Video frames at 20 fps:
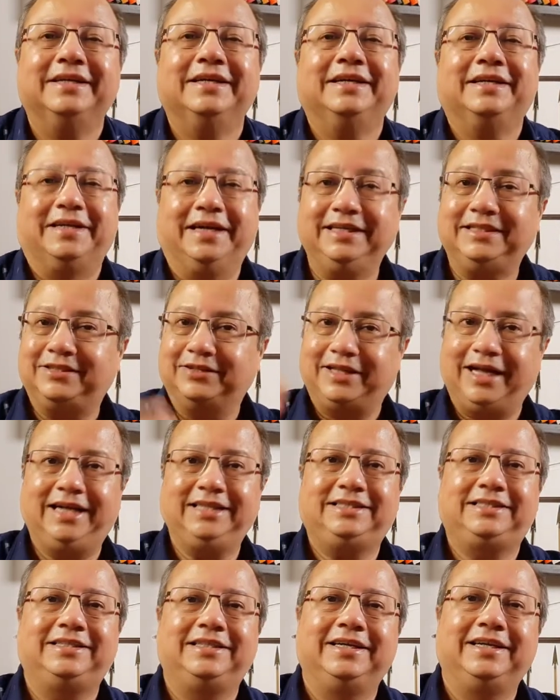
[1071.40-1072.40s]
right? So
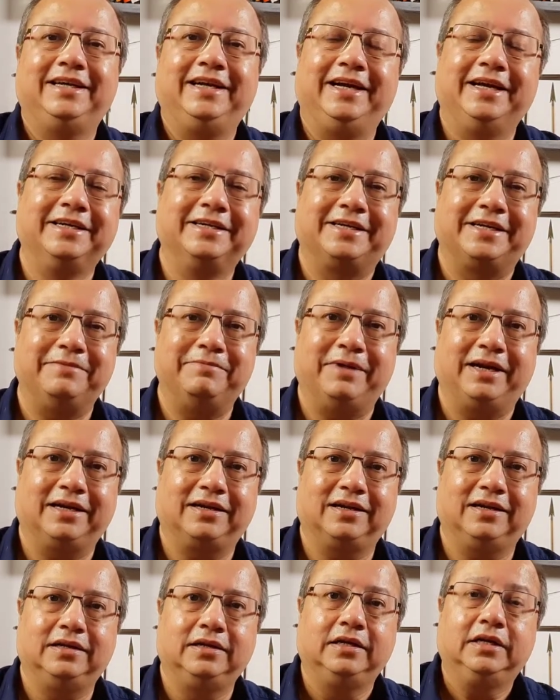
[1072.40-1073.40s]
that's
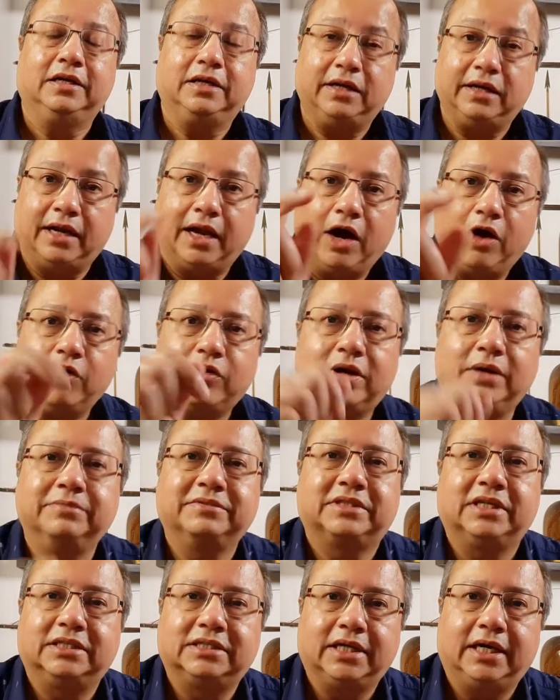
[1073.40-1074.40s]
incremental. Now comes
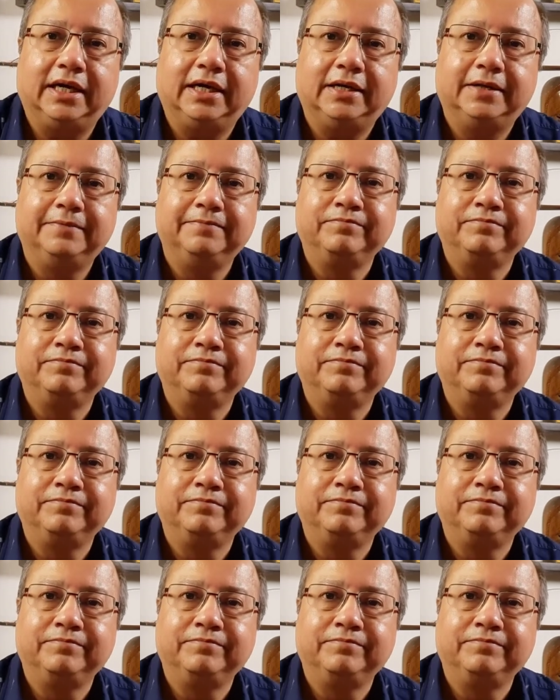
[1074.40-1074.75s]
agile.